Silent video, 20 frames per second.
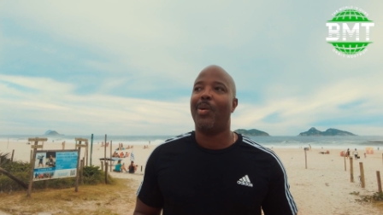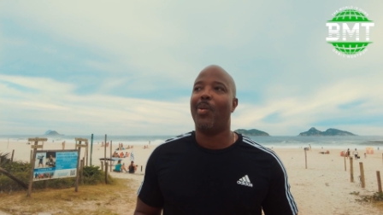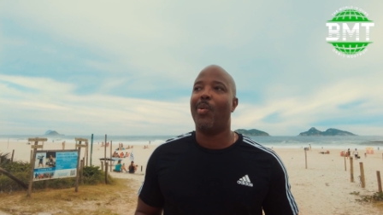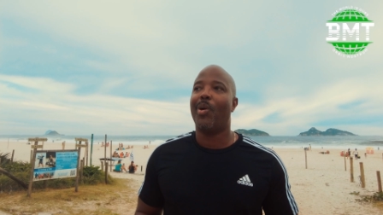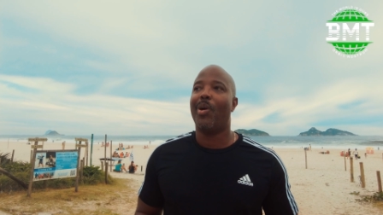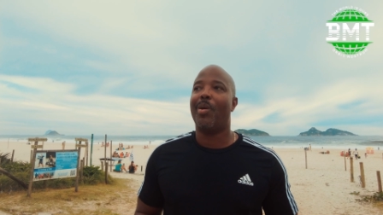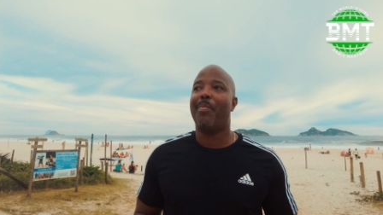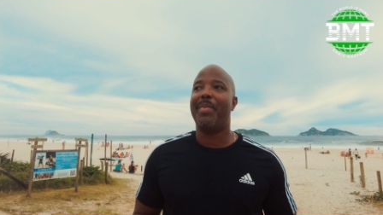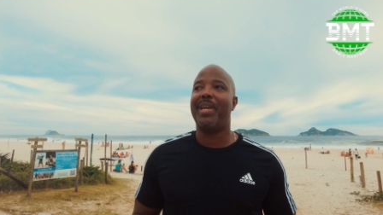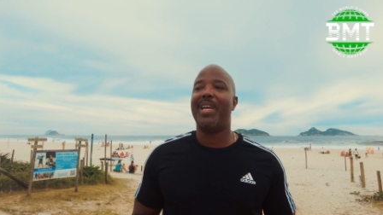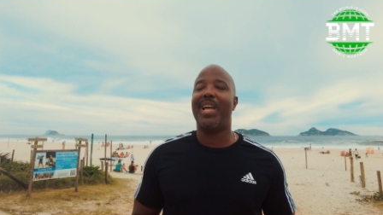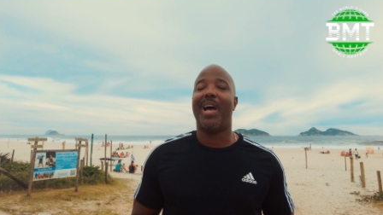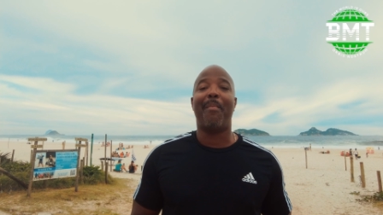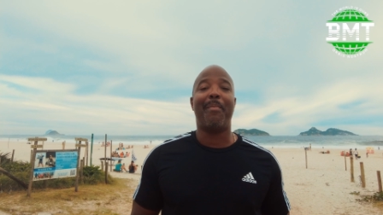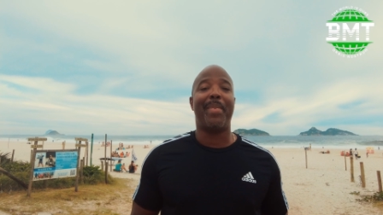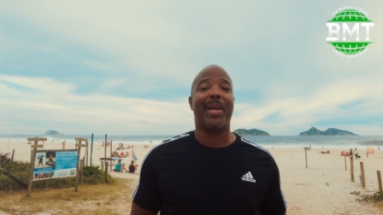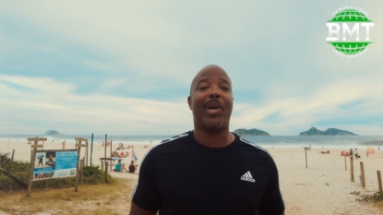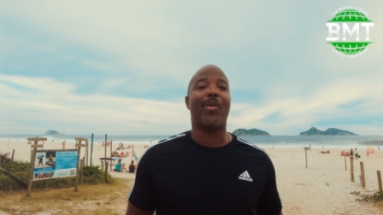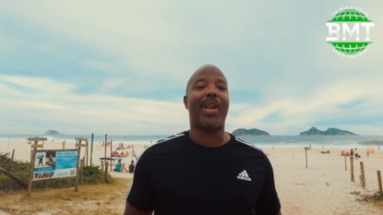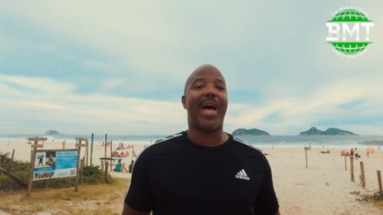Well,
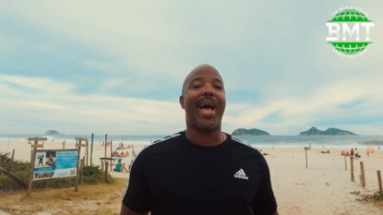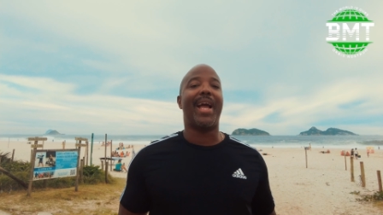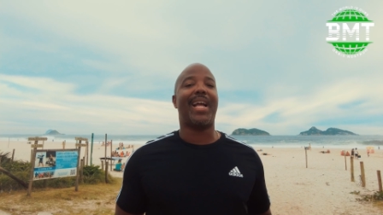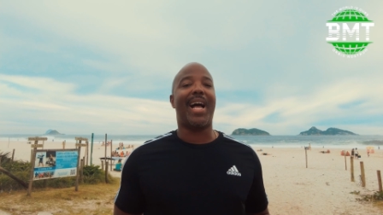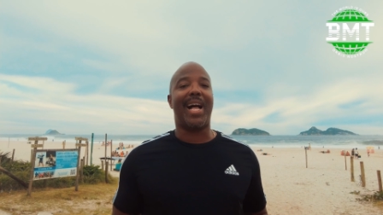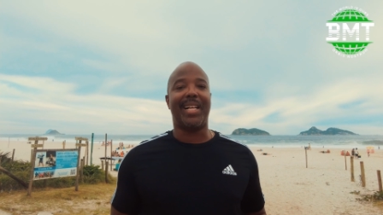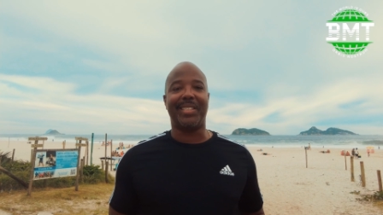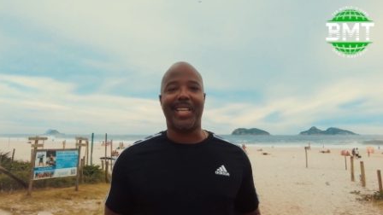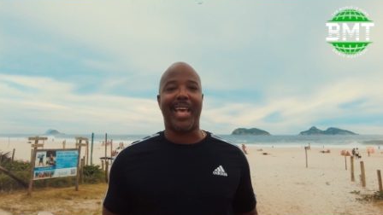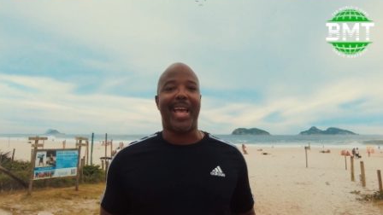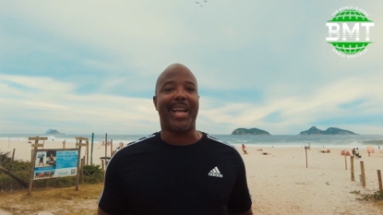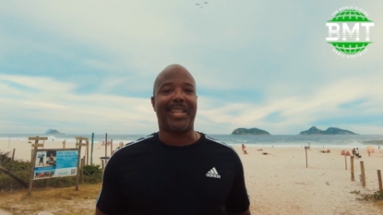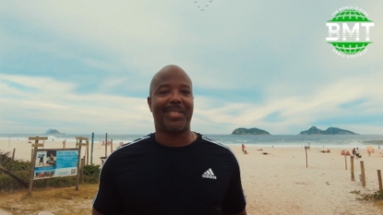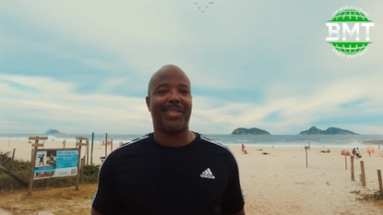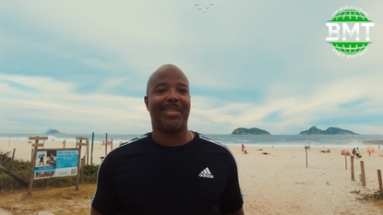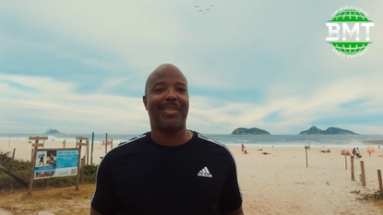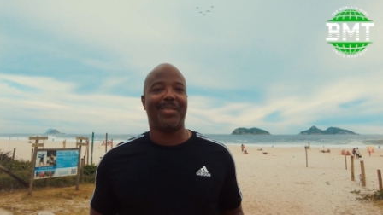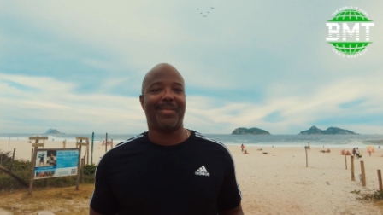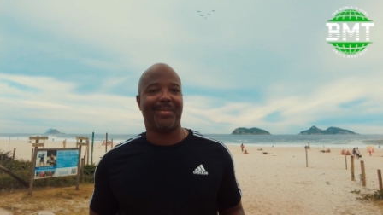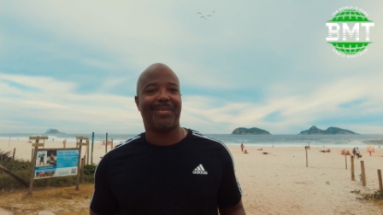I'm big on eye
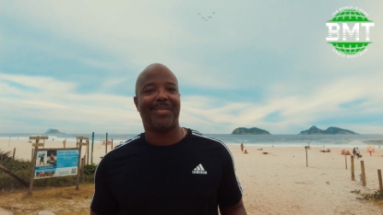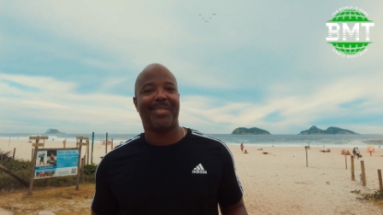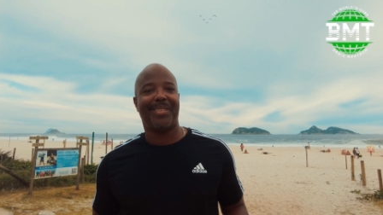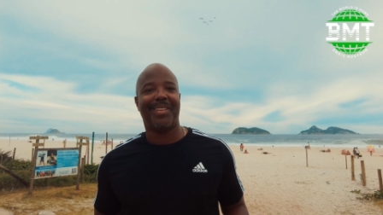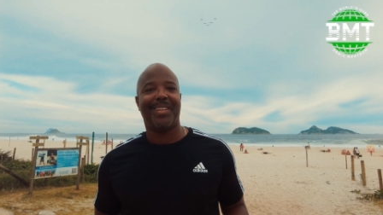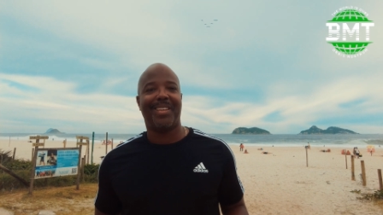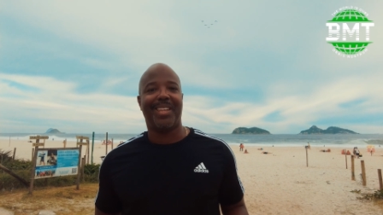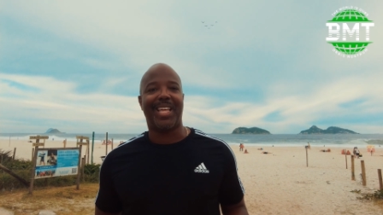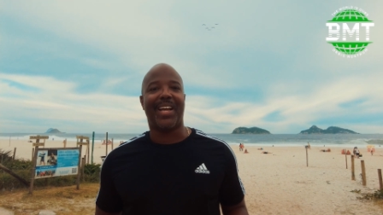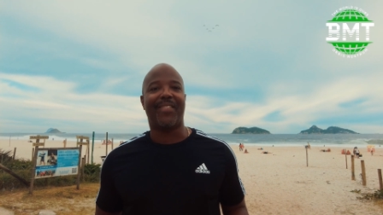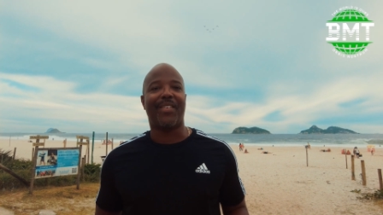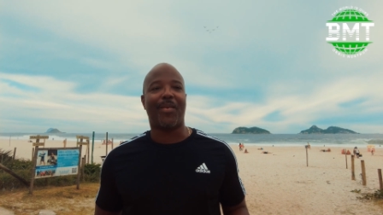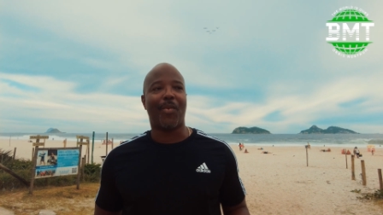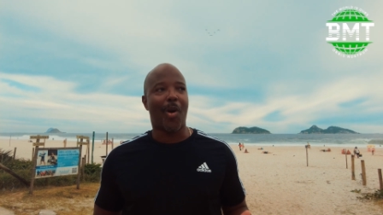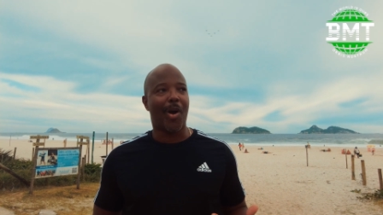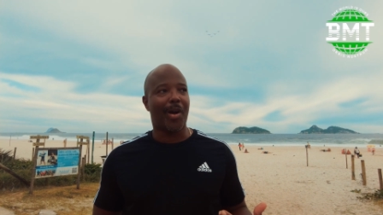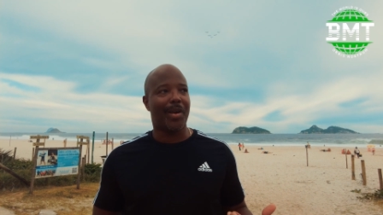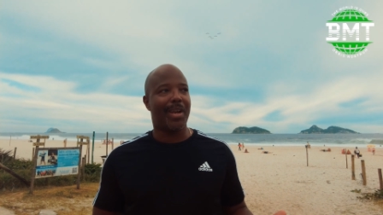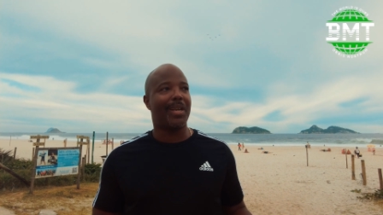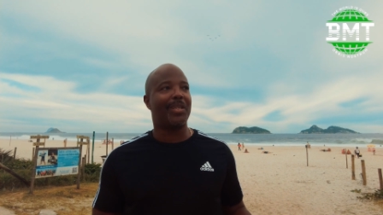contact. Like if I'm
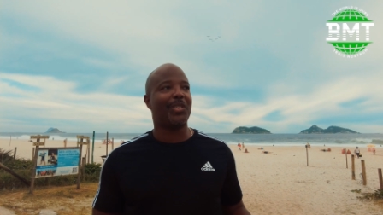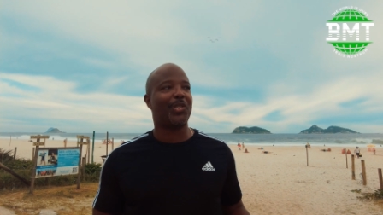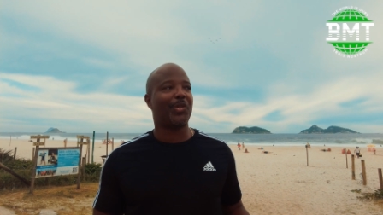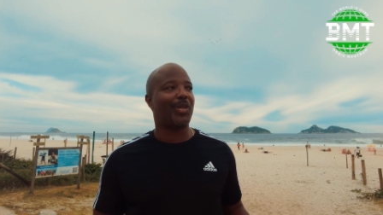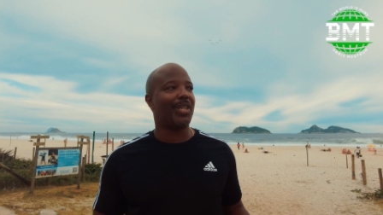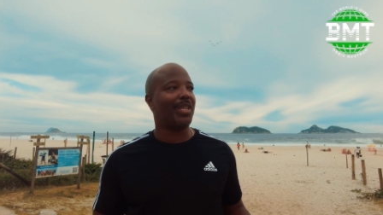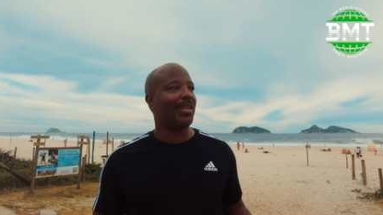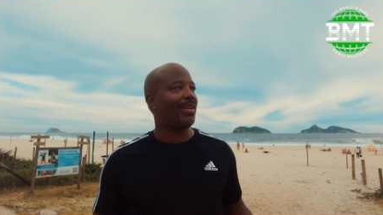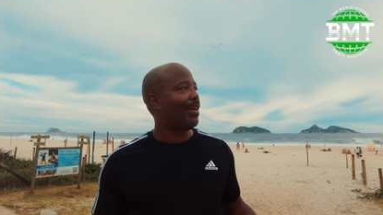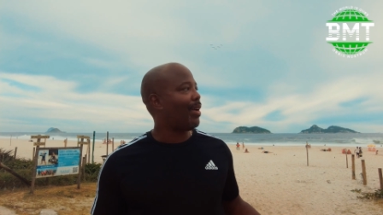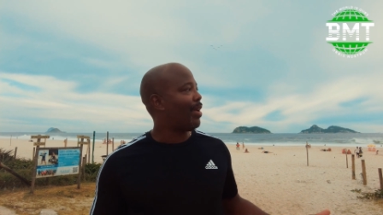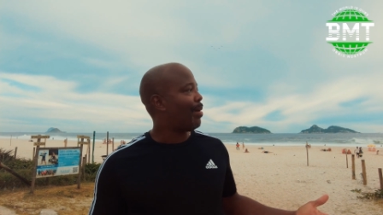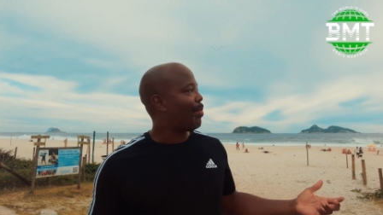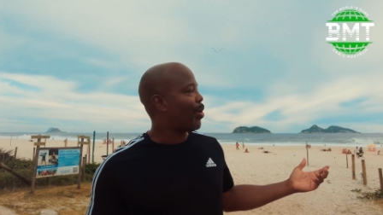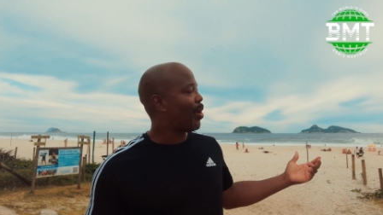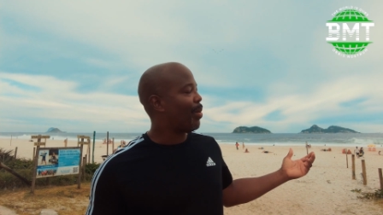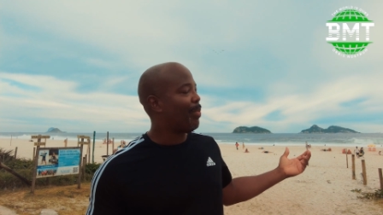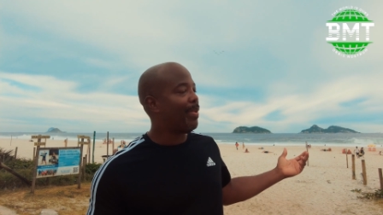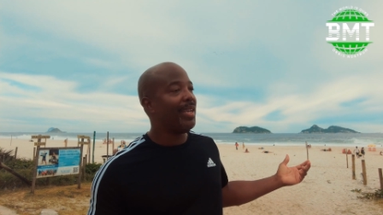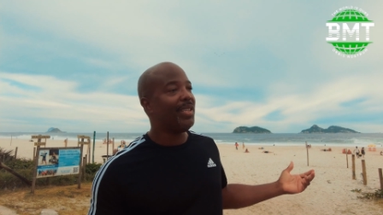walking down the street, I'm
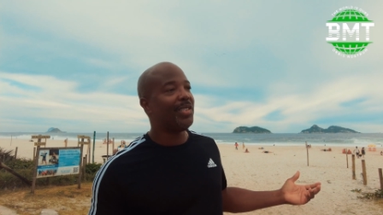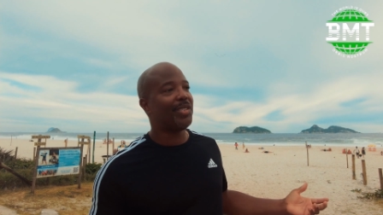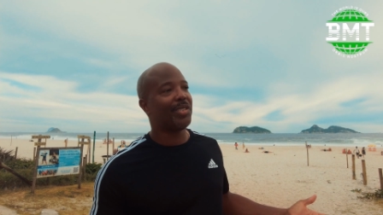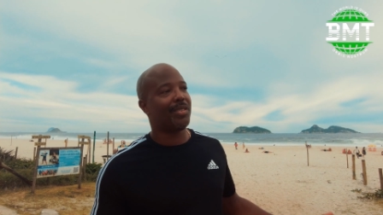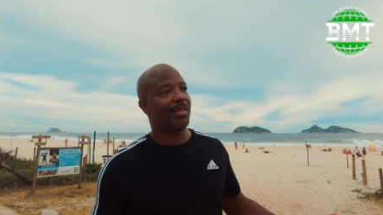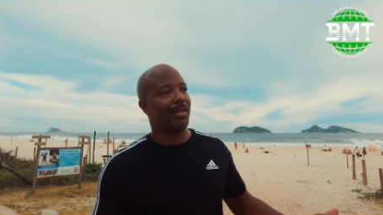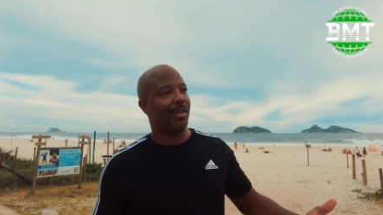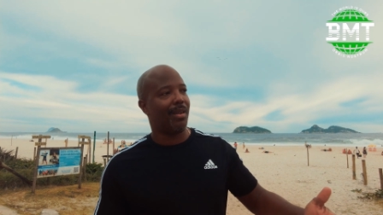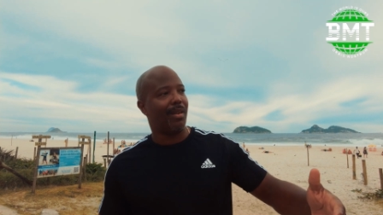on the beach,